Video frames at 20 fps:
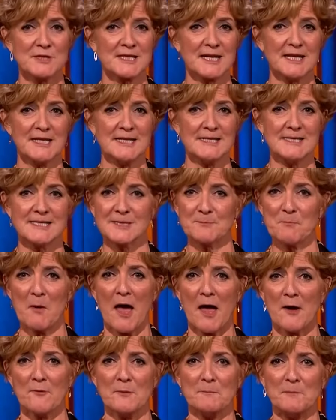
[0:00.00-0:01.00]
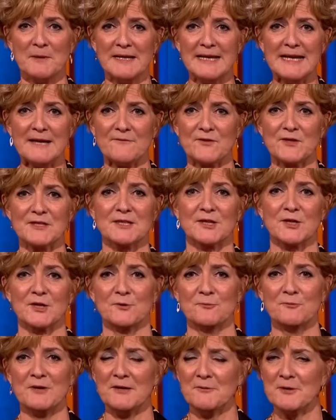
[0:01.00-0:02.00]
can inspire a belief that a
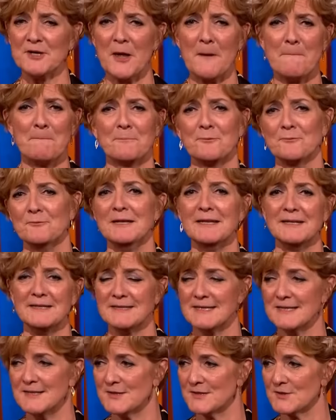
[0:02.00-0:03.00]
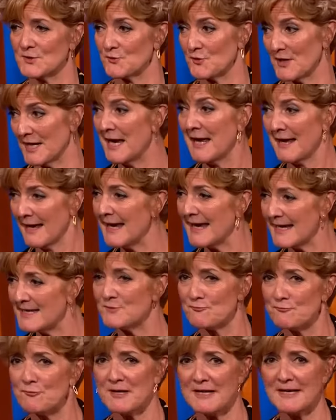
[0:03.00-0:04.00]
career in our brilliant industry is
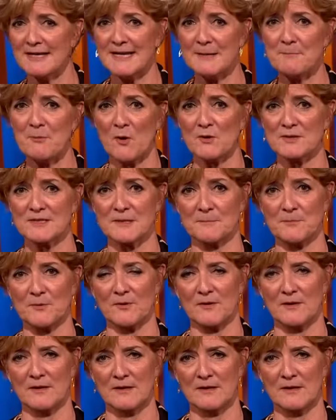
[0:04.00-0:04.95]
really possible